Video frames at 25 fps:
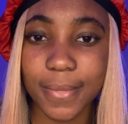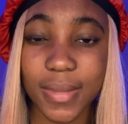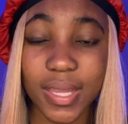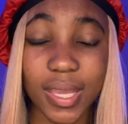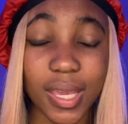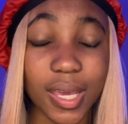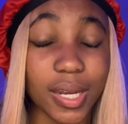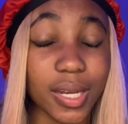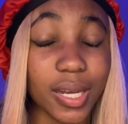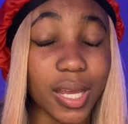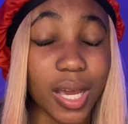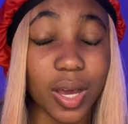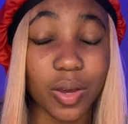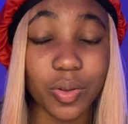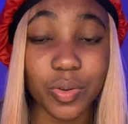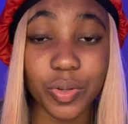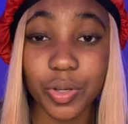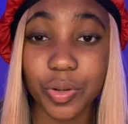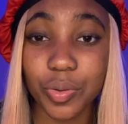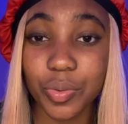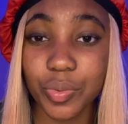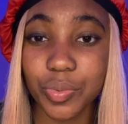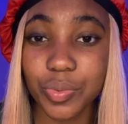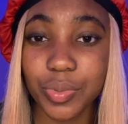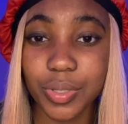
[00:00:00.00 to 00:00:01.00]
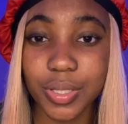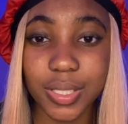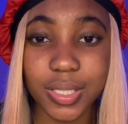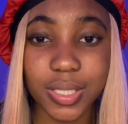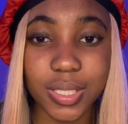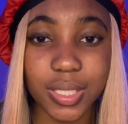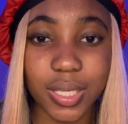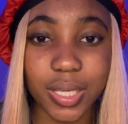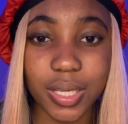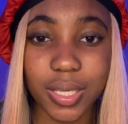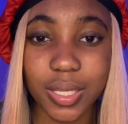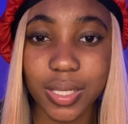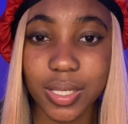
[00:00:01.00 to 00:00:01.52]
And I don't know who needs to
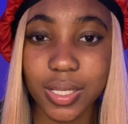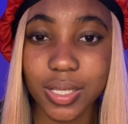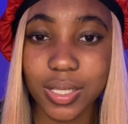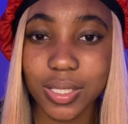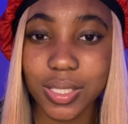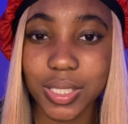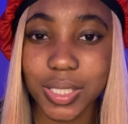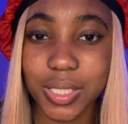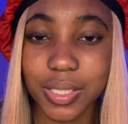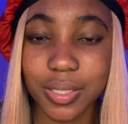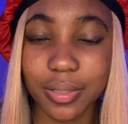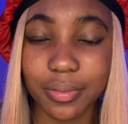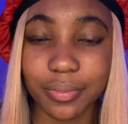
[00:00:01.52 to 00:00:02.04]
hear this,